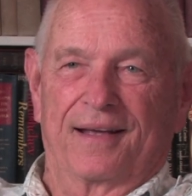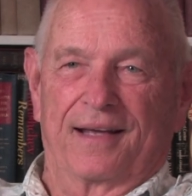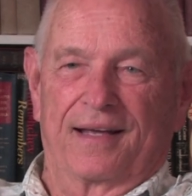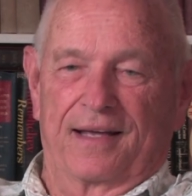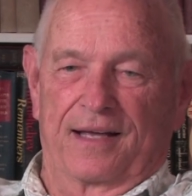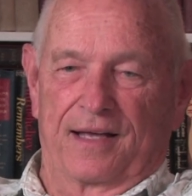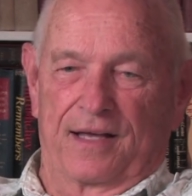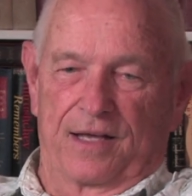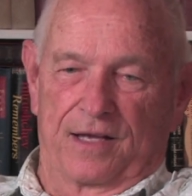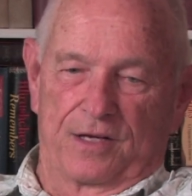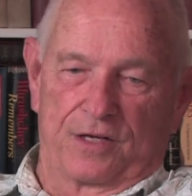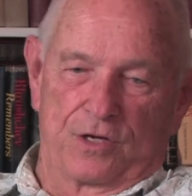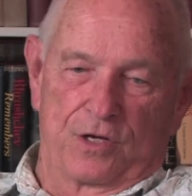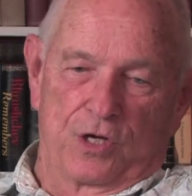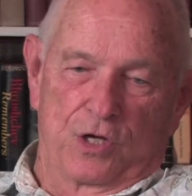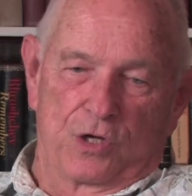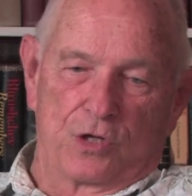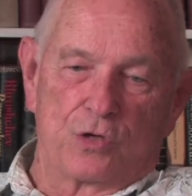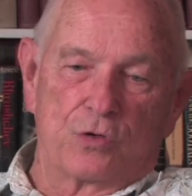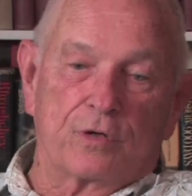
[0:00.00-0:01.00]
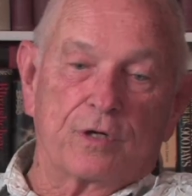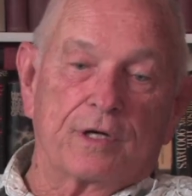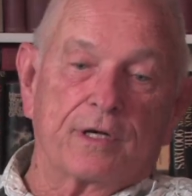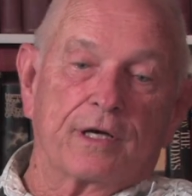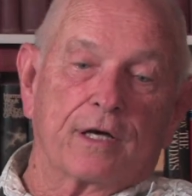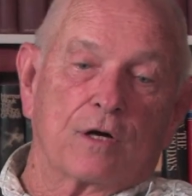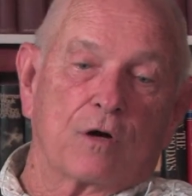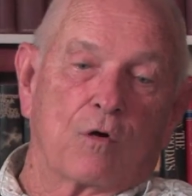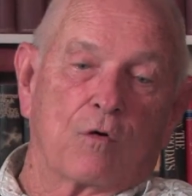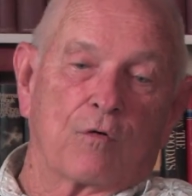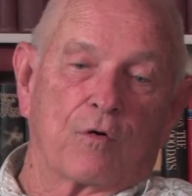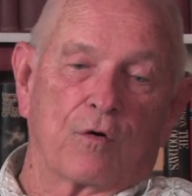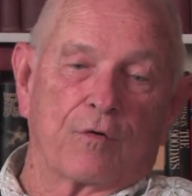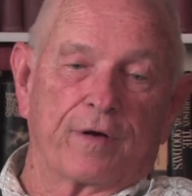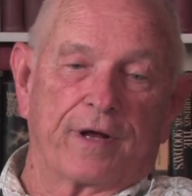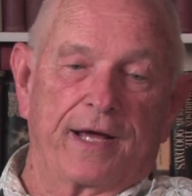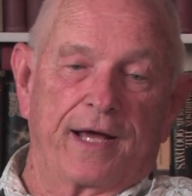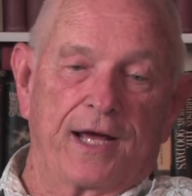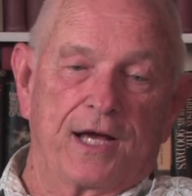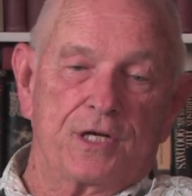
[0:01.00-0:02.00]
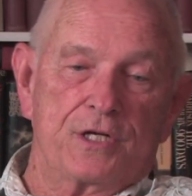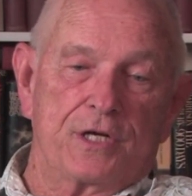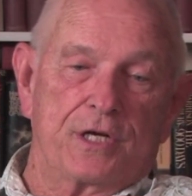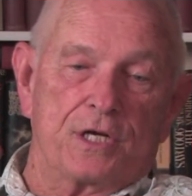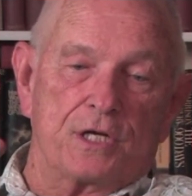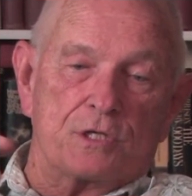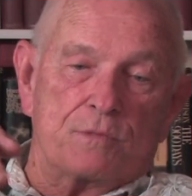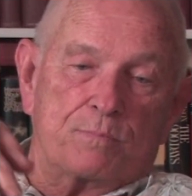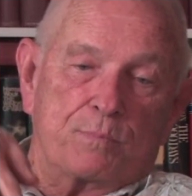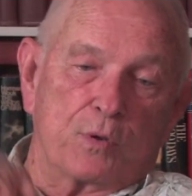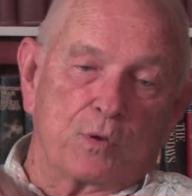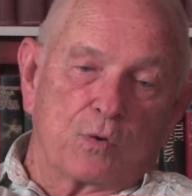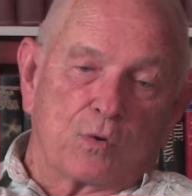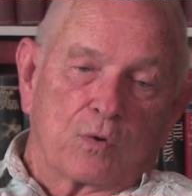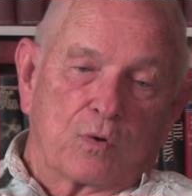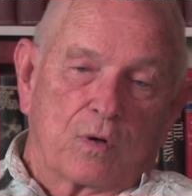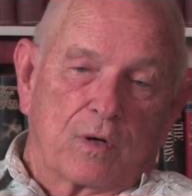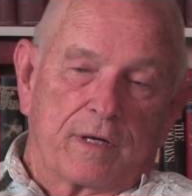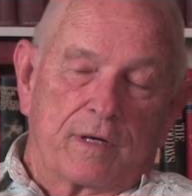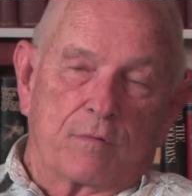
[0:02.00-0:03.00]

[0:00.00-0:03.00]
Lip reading: and you could get over on the edge of his pool.